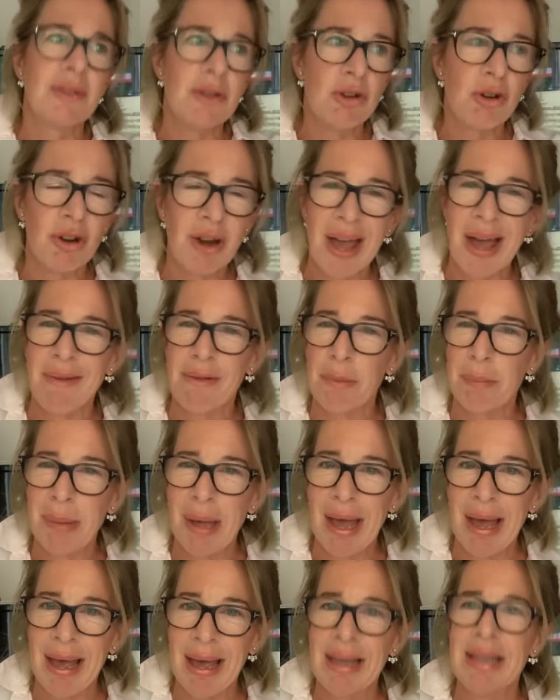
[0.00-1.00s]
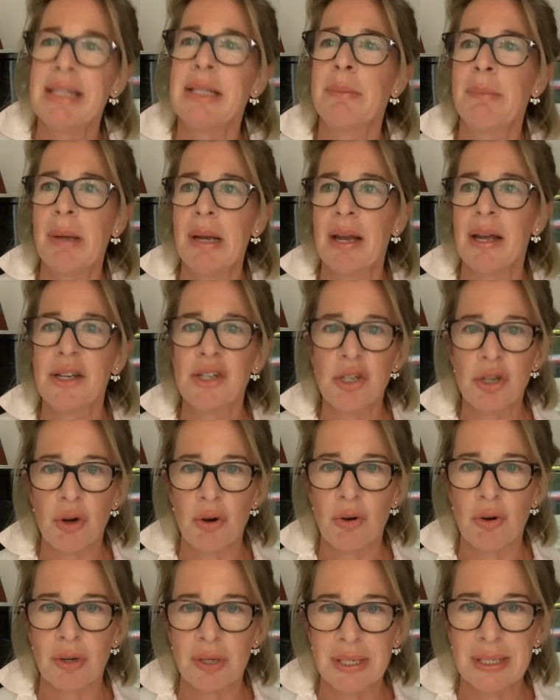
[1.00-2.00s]
You've got to have a pair. It's a bit like
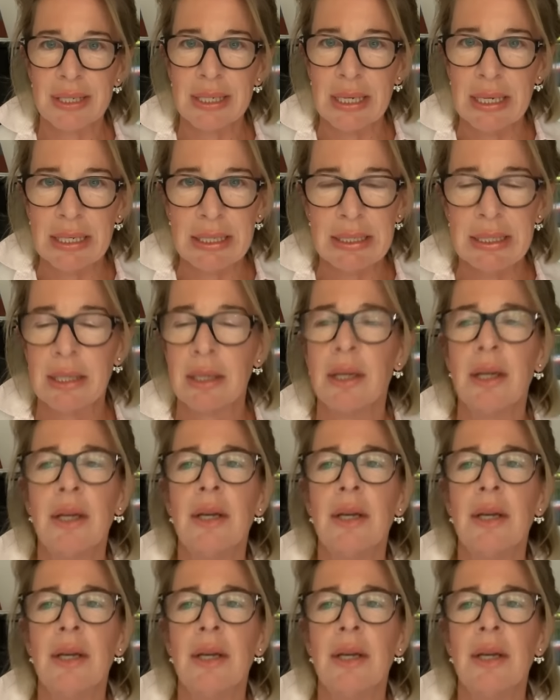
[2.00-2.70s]
dogs, isn't it?